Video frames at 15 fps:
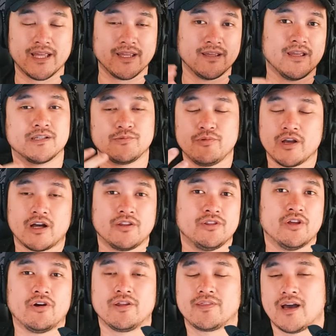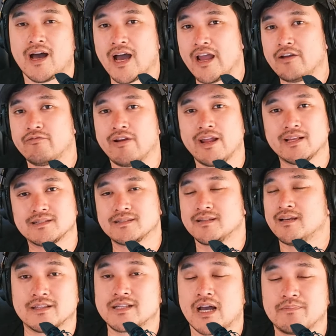Because we all know at the high ranks,
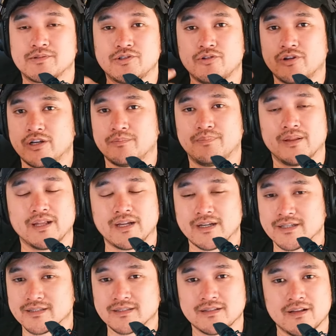the top 200 players,